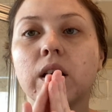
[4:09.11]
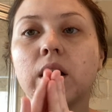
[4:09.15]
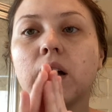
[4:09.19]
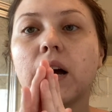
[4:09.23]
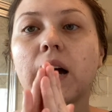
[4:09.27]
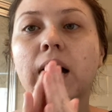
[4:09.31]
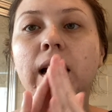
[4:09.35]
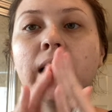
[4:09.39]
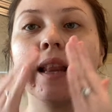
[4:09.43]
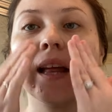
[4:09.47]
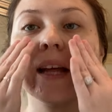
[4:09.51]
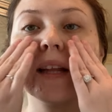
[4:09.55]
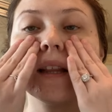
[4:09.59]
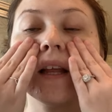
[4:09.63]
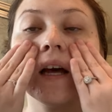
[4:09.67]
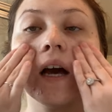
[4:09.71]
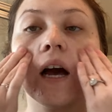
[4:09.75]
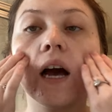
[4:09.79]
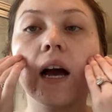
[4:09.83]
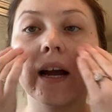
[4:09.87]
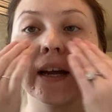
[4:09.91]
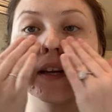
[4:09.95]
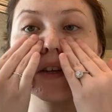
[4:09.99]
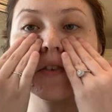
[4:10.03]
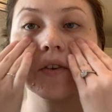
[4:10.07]
I like the
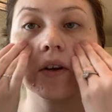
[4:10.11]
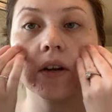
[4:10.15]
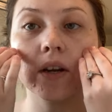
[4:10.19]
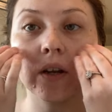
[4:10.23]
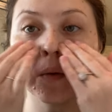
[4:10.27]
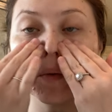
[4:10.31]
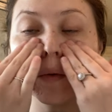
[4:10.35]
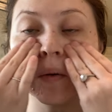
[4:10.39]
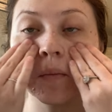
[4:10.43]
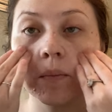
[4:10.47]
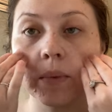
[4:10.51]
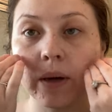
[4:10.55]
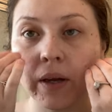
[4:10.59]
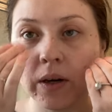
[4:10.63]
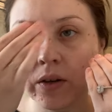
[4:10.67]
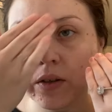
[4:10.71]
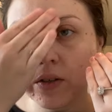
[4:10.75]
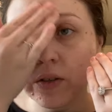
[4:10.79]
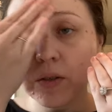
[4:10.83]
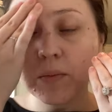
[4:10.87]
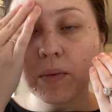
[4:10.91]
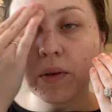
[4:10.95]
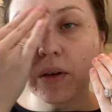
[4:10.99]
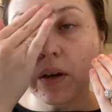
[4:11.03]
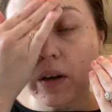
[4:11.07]
hydrating one better, to
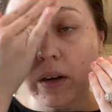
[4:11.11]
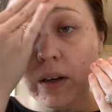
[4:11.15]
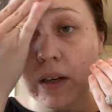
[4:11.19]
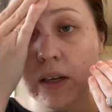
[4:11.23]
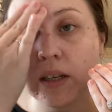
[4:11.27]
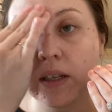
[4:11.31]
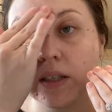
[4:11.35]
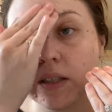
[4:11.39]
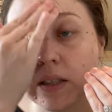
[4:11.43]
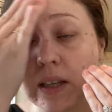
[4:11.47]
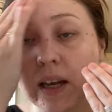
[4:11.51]
be honest.